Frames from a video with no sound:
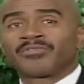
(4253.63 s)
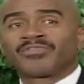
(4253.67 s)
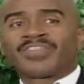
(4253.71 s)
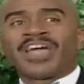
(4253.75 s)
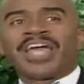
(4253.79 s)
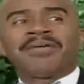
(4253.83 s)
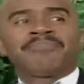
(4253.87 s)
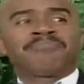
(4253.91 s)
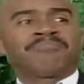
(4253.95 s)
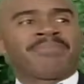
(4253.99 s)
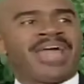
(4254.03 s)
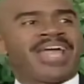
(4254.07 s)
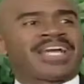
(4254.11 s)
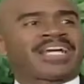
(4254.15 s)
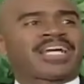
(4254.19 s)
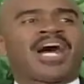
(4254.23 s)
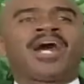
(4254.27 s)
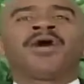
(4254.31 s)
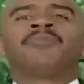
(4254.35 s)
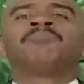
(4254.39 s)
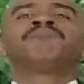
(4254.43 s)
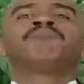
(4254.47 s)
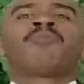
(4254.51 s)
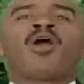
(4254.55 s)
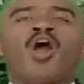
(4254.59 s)
They make
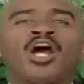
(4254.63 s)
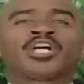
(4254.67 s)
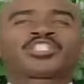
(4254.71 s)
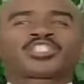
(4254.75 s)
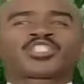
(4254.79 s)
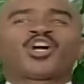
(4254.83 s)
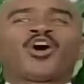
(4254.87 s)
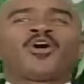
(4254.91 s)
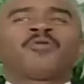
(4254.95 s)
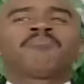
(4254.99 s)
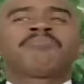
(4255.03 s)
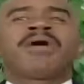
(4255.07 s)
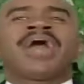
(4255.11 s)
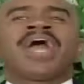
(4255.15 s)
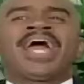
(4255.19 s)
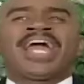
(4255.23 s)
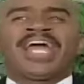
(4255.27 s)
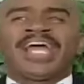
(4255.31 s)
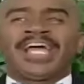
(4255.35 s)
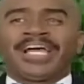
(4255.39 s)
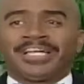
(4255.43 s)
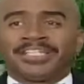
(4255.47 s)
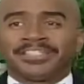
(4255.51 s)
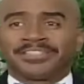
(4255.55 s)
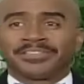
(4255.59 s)
a mortal
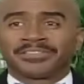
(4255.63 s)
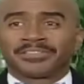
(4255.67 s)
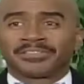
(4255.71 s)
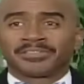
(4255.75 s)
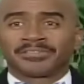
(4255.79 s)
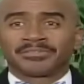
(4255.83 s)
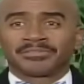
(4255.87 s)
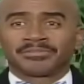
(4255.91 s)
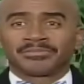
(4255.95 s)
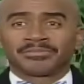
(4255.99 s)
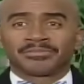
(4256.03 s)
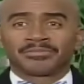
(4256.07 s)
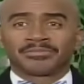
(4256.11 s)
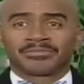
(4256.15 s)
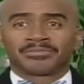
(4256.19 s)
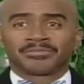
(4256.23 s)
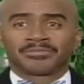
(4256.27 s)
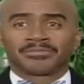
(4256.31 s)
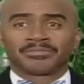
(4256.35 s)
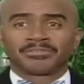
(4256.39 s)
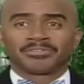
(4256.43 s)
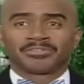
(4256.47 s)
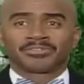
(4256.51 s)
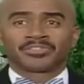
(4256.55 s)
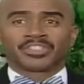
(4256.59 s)
man
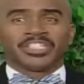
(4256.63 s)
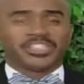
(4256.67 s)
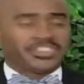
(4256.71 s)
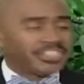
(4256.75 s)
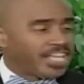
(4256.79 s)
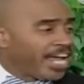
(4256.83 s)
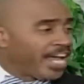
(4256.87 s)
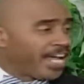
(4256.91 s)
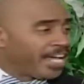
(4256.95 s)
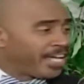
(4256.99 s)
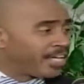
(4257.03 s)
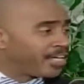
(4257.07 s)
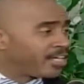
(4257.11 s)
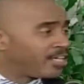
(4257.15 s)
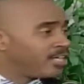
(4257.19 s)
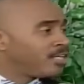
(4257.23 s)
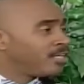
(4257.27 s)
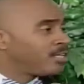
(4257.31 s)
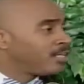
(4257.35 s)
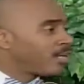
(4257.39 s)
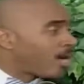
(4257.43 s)
today